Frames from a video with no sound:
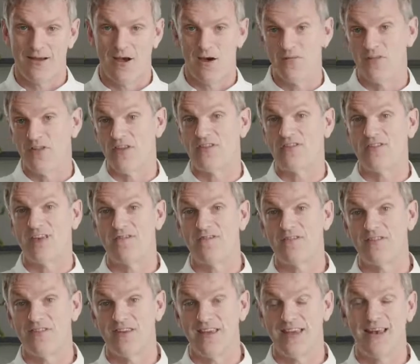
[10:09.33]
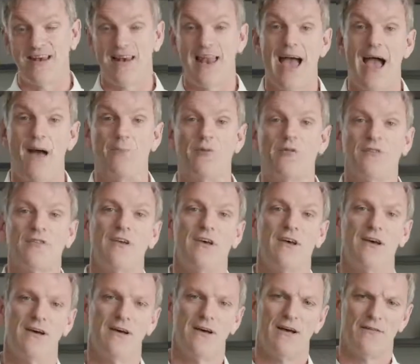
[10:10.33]
over the 17 laps
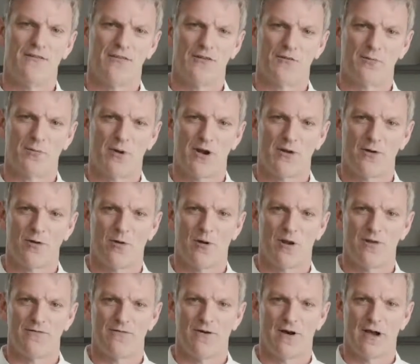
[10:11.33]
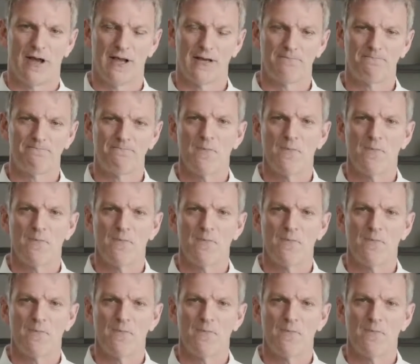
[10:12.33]
of the sprint qualifying,